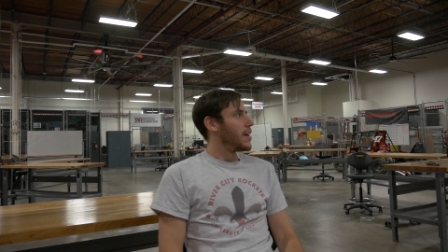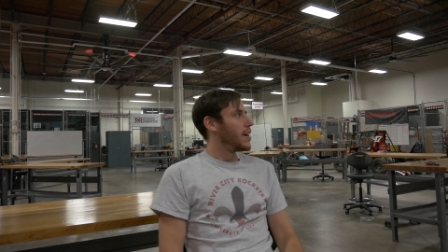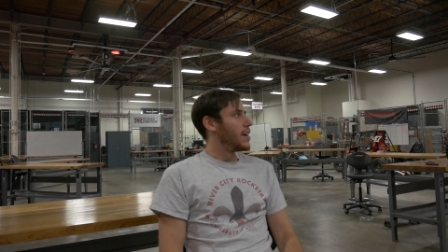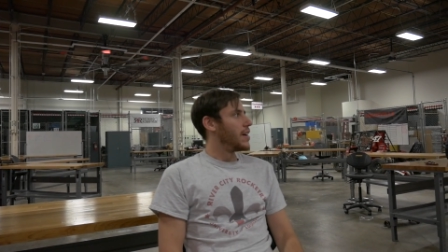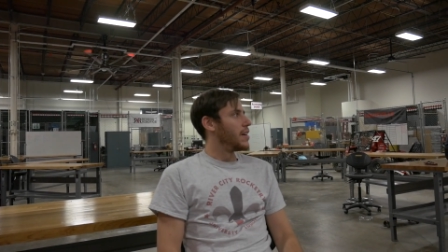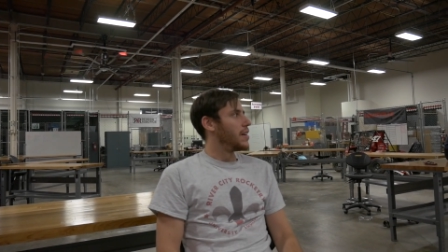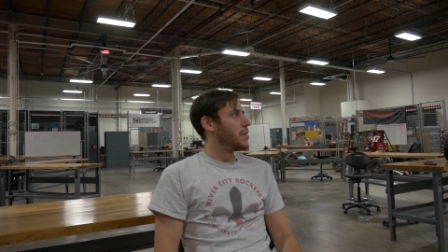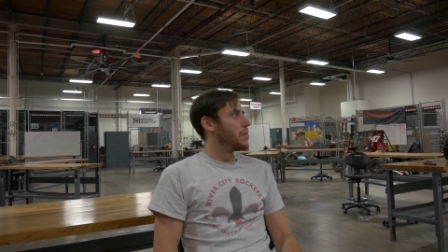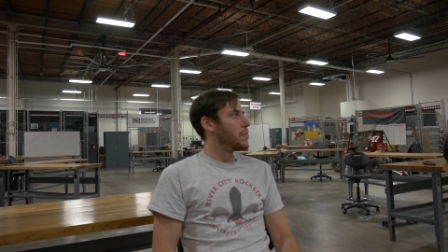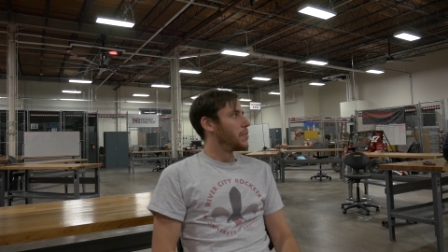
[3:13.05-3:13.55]

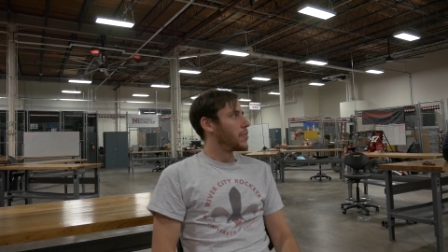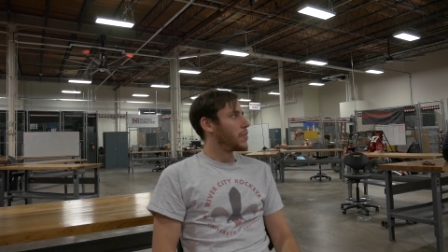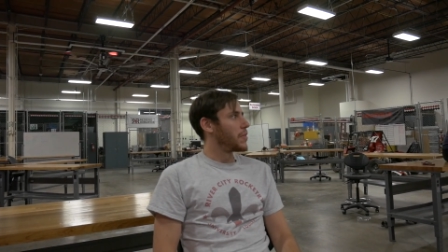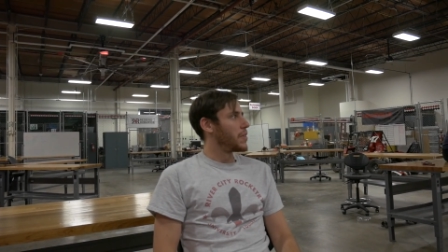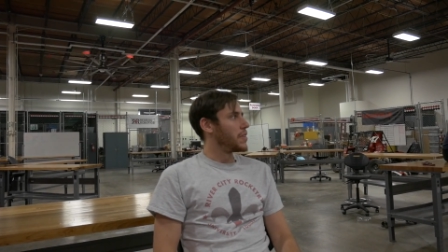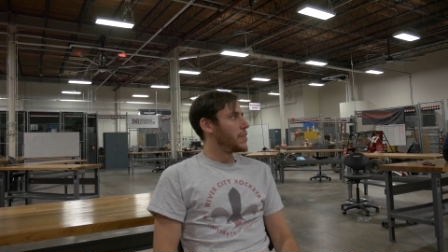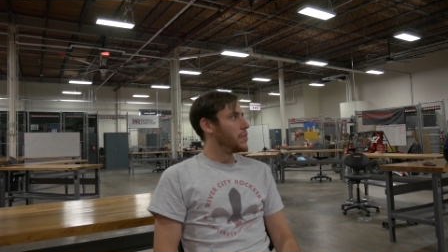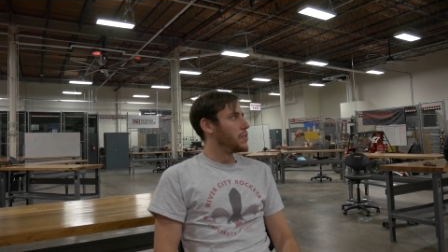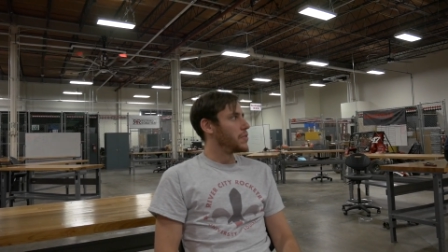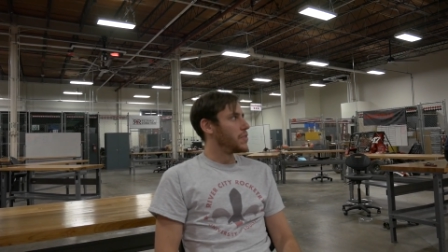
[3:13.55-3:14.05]

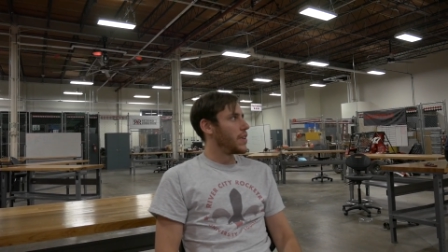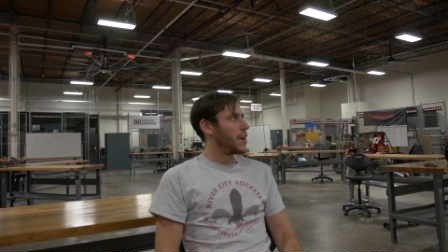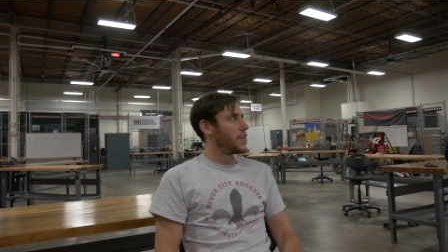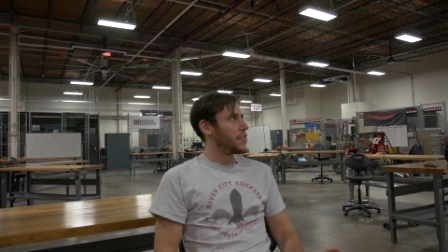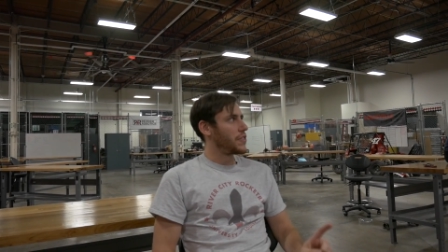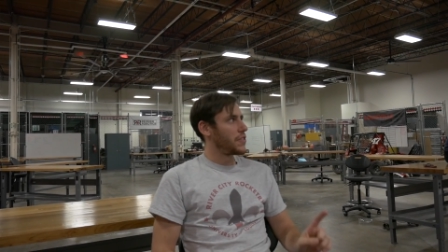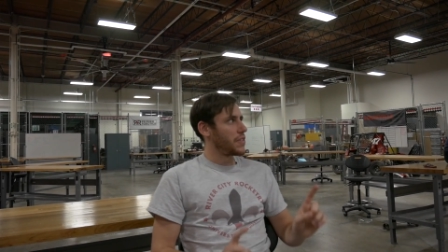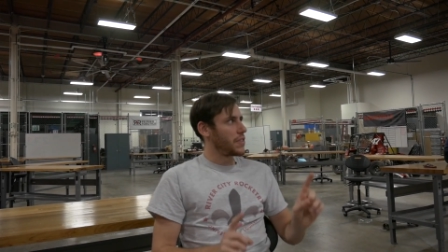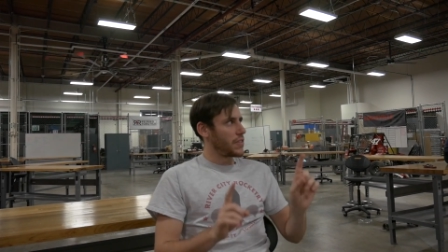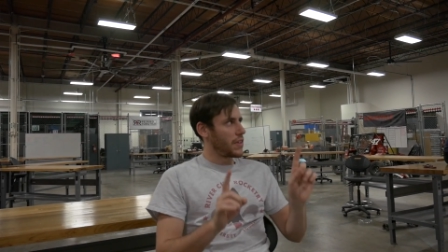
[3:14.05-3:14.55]
um, use
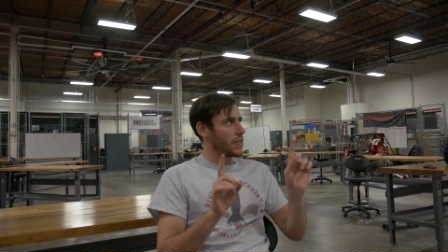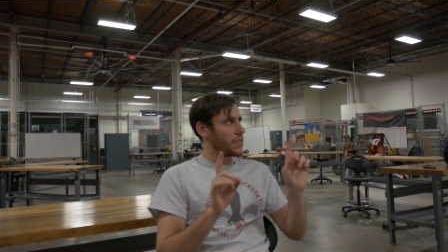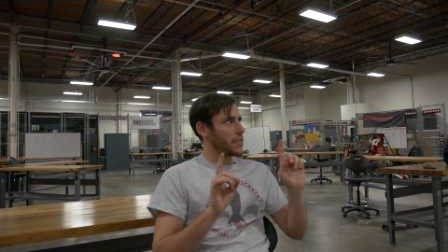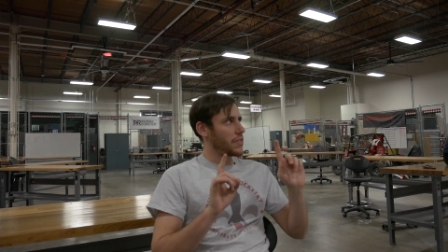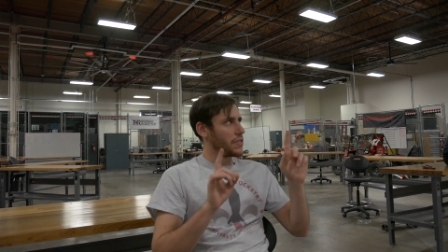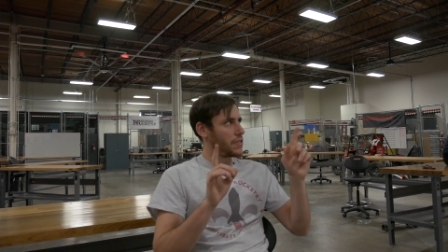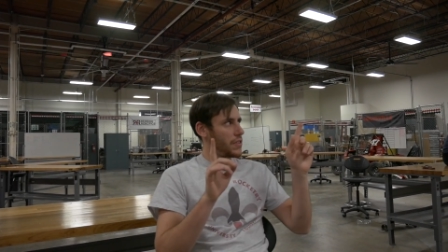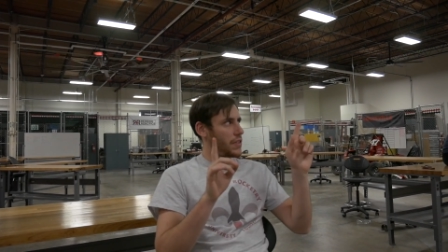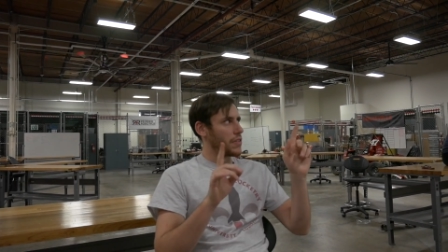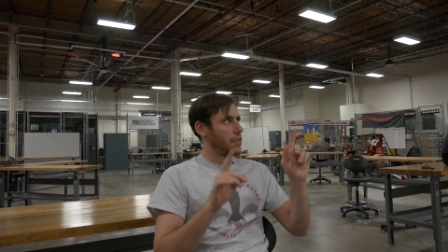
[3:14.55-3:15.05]
nitrogen
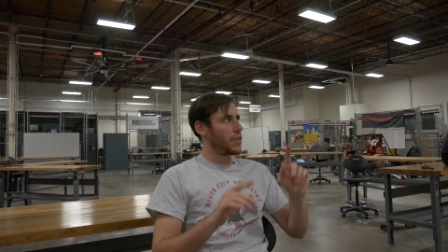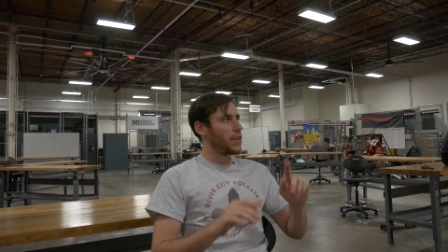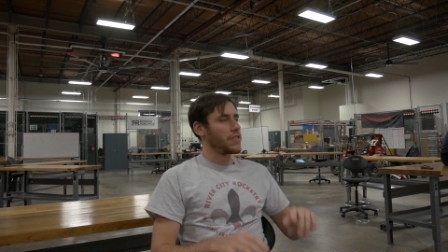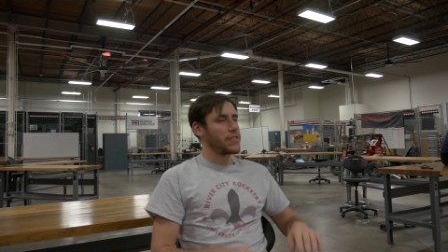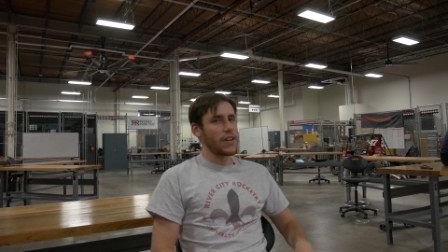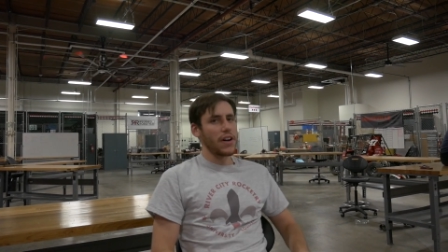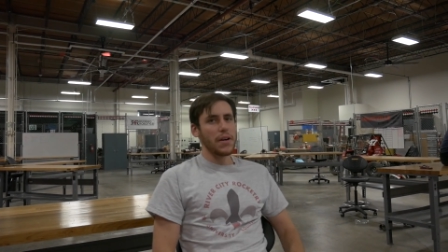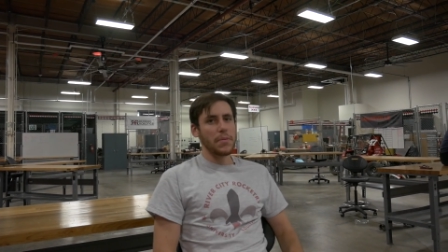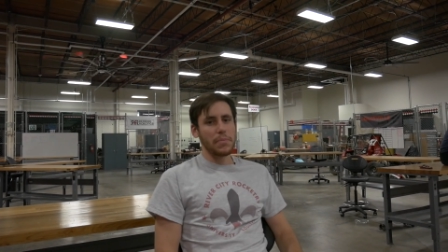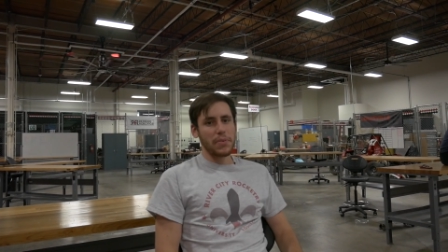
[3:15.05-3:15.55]
thrusters to
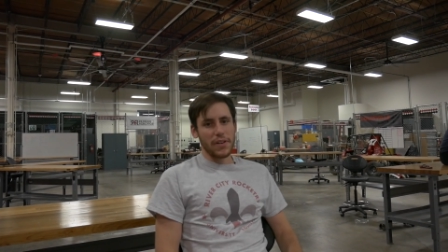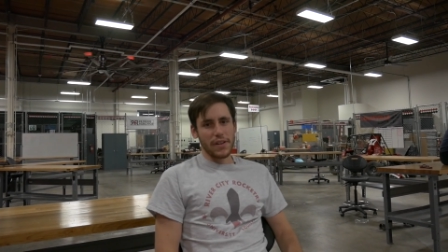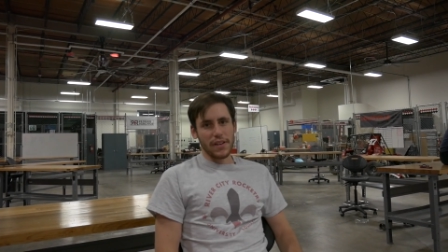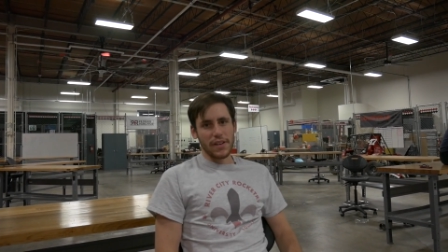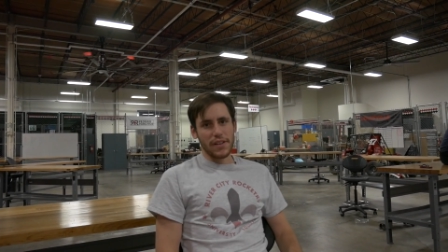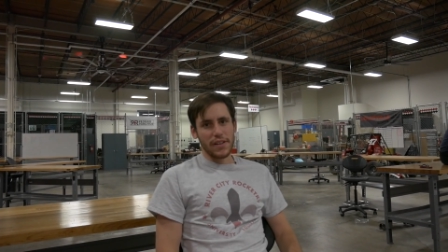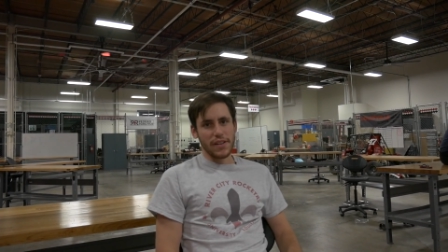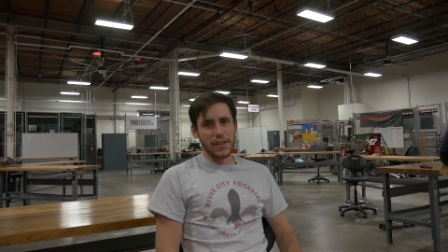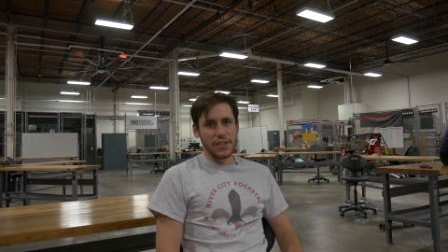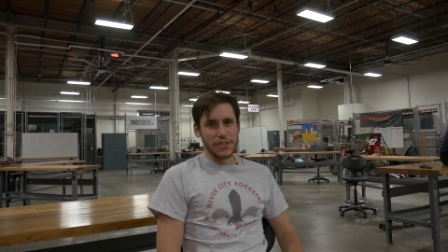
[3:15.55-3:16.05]
thrust up
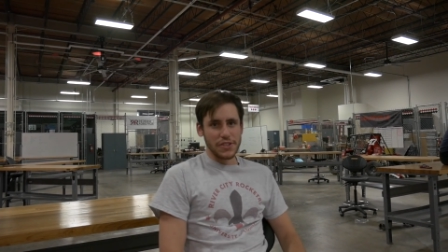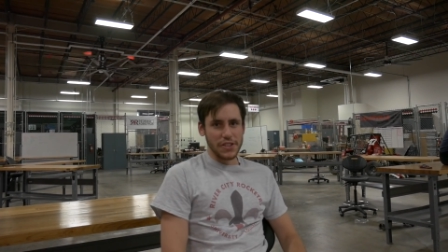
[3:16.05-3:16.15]
and uh,